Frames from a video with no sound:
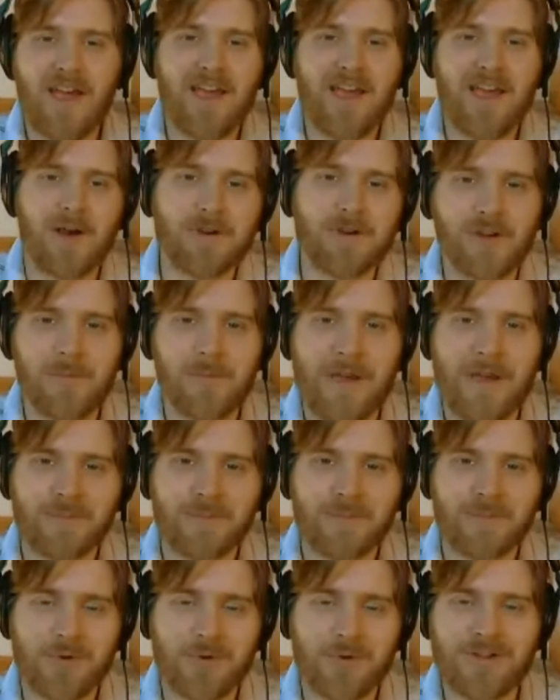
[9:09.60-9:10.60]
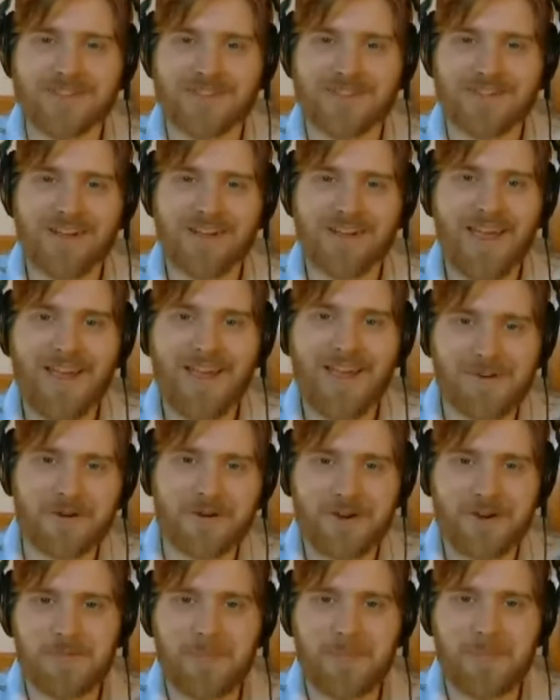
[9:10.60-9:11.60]
"Hey, I want to go back to prison. Hey, I
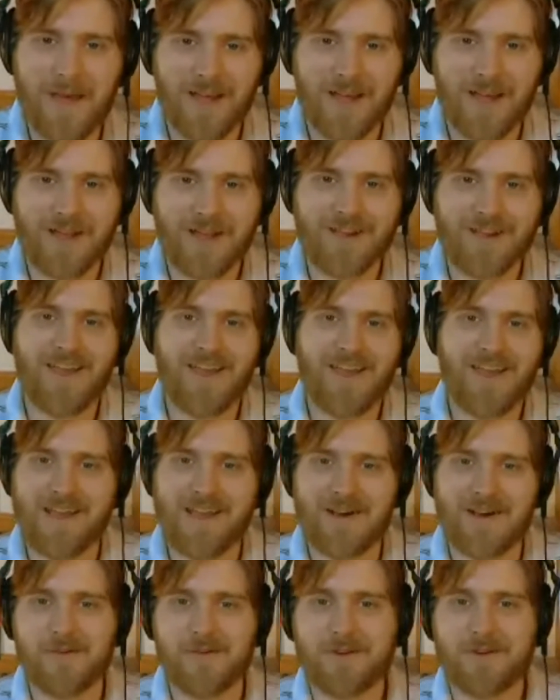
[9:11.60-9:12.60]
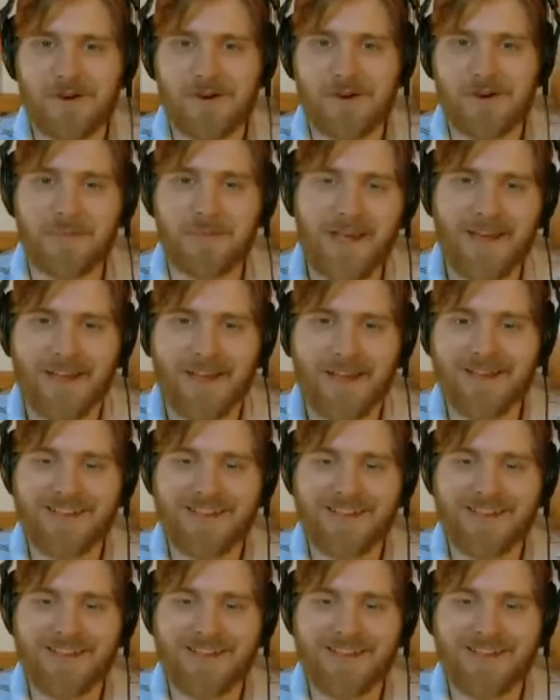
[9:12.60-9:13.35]
want to go back. Hey, I want to go back."